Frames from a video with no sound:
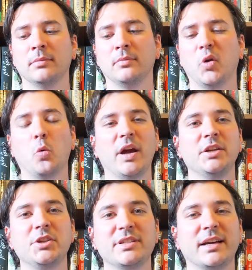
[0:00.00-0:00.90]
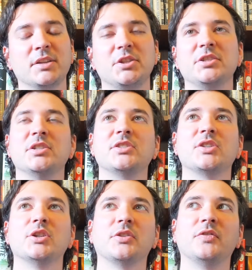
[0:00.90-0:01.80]
the way she tells, she's just
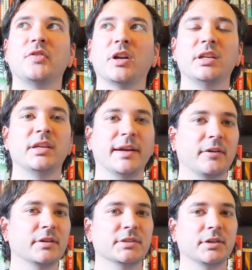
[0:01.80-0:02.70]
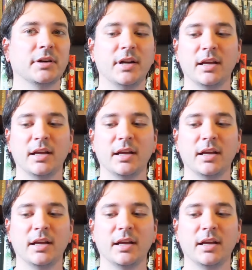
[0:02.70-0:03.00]
such a funny character.